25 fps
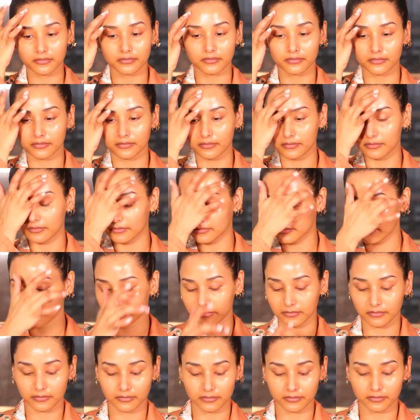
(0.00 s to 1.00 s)

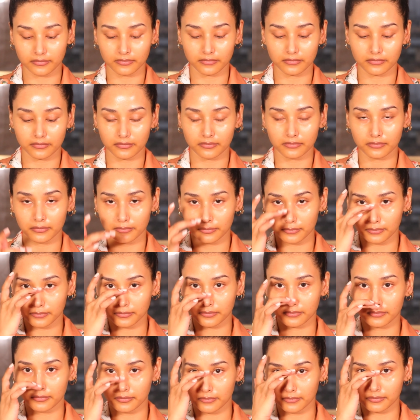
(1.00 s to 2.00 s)
Otherwise, I do
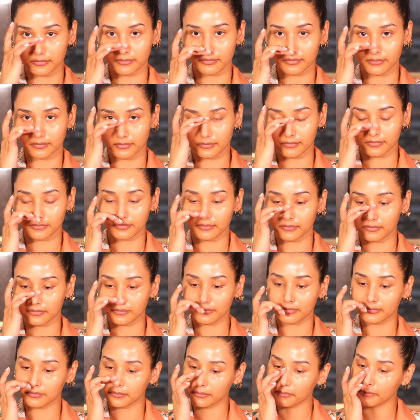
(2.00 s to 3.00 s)
not use a
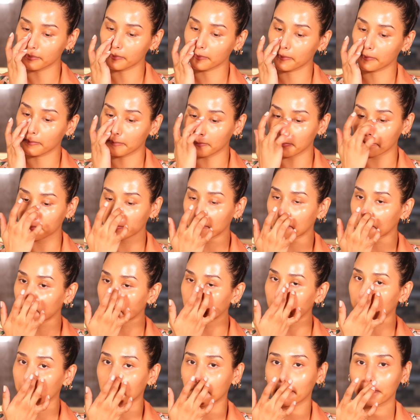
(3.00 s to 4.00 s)
primer. Just
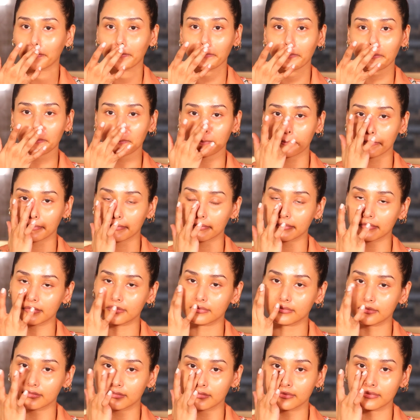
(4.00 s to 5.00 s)
prime my
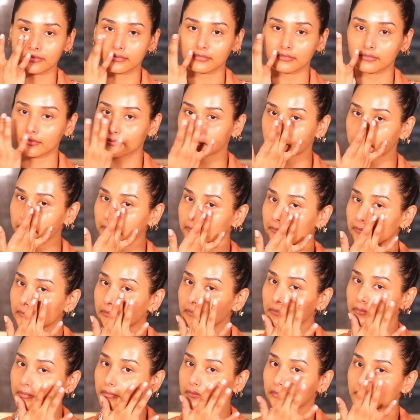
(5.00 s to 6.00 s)
skin with a good
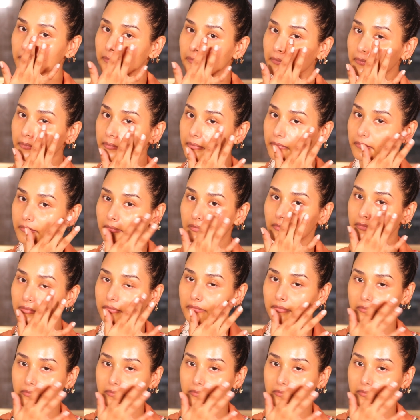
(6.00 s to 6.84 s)
moisturizer